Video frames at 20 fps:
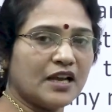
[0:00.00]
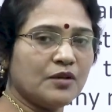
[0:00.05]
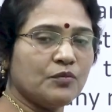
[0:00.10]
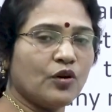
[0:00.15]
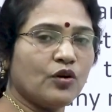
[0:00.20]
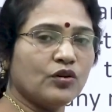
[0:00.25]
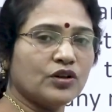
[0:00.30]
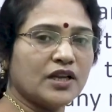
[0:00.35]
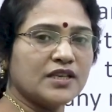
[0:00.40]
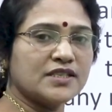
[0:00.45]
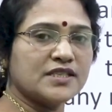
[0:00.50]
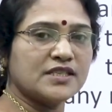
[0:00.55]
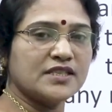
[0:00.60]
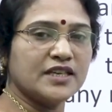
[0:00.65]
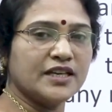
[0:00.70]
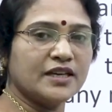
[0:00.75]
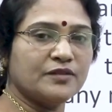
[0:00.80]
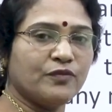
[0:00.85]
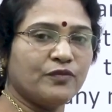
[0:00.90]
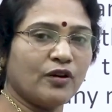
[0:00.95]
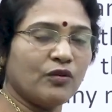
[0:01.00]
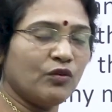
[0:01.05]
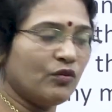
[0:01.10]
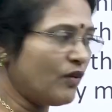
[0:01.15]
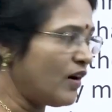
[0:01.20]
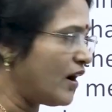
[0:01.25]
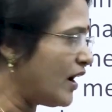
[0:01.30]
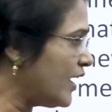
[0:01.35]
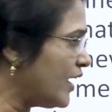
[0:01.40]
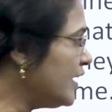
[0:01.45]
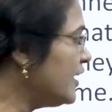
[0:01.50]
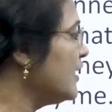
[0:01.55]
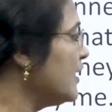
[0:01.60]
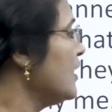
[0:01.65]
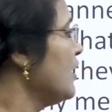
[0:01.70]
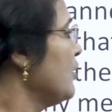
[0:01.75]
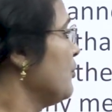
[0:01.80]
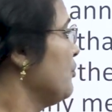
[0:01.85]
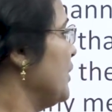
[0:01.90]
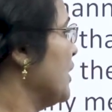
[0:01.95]
boat is need for why?
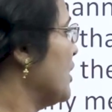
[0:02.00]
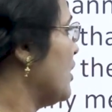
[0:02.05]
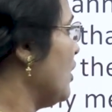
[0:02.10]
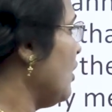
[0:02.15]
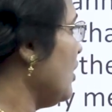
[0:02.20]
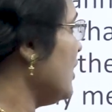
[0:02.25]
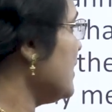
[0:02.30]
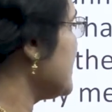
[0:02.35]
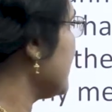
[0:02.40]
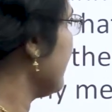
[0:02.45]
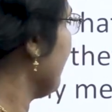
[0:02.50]
Because